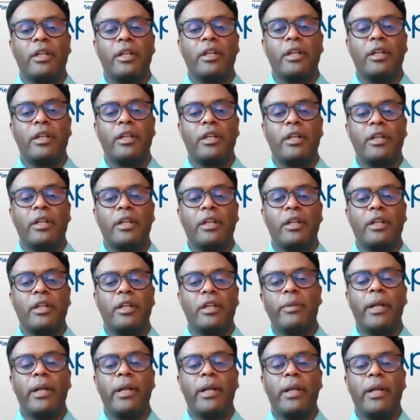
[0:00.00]
about
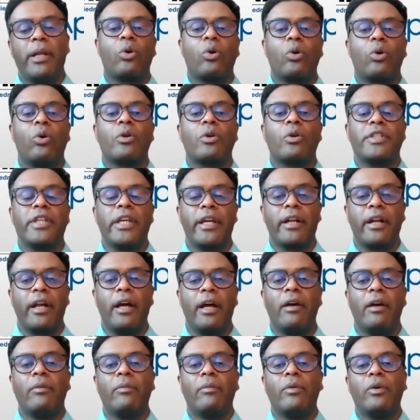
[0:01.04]
Udemy platform
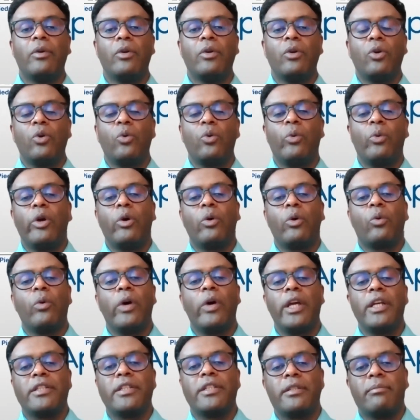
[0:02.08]
or Coursera.
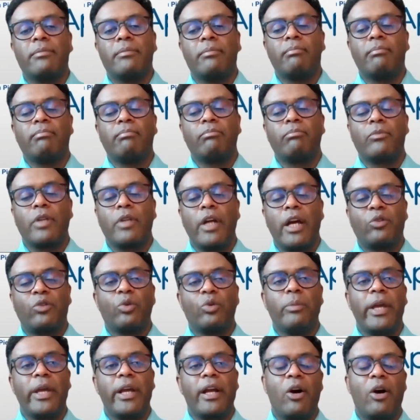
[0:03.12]
We always
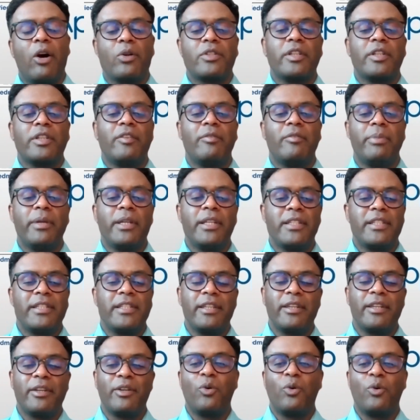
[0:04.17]
try to make ourselves
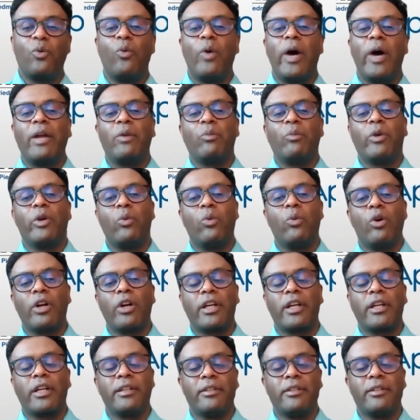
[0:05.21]
busy while we're
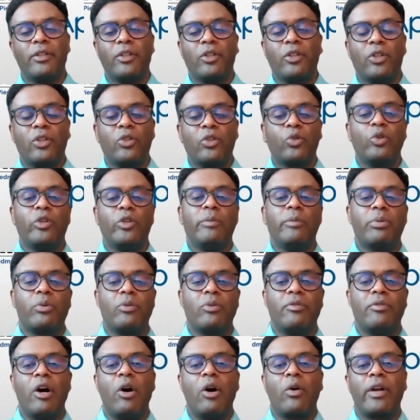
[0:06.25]
working to
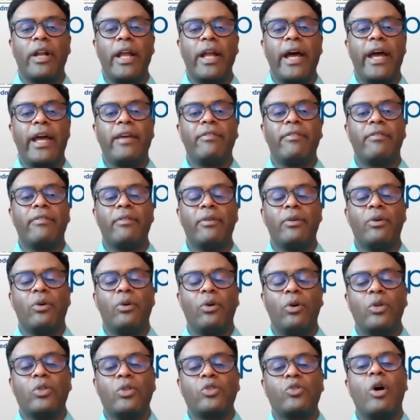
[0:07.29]
improve our life,
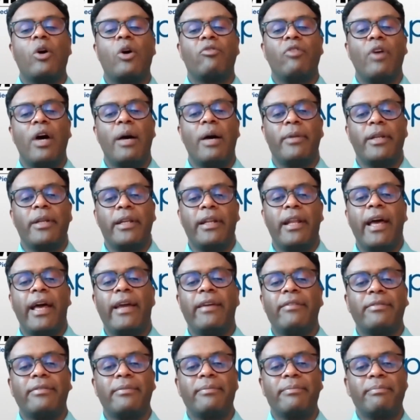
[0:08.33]
also our family
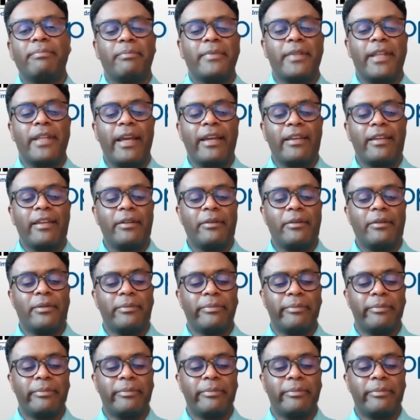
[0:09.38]
life. Thank you.